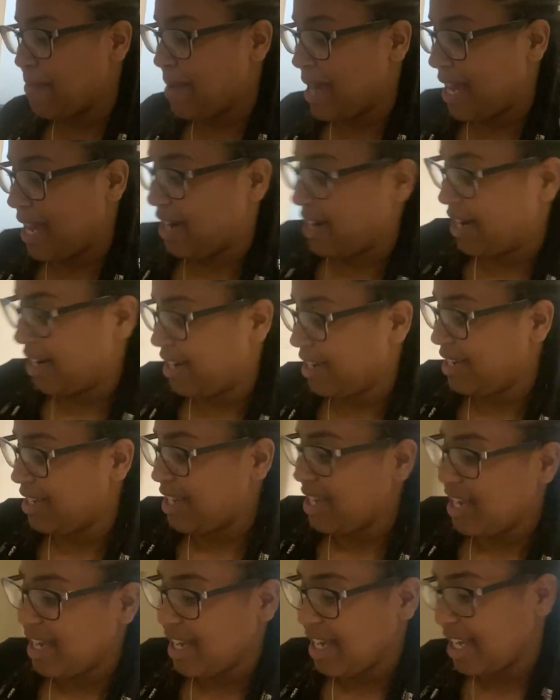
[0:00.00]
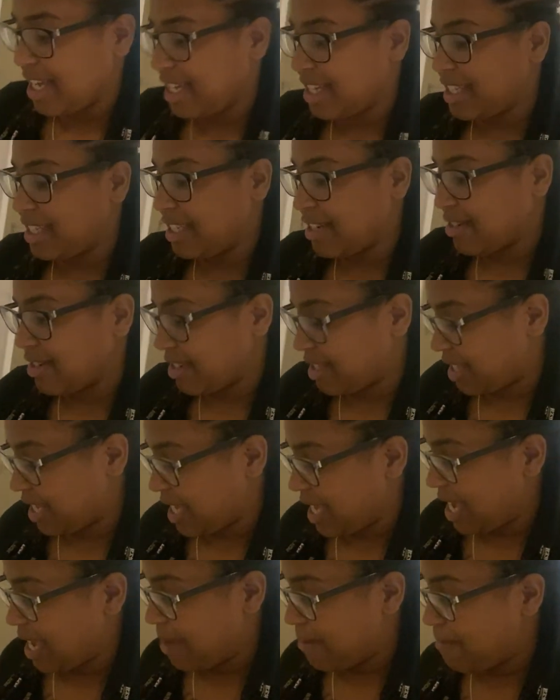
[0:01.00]
better. He's seriously
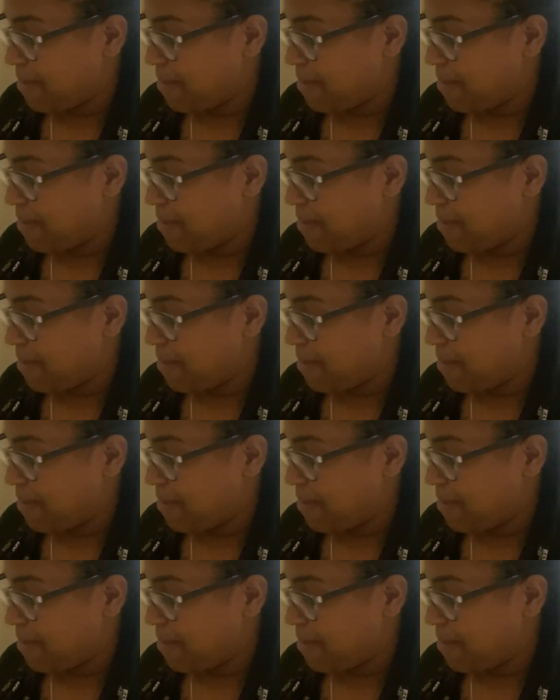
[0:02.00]
getting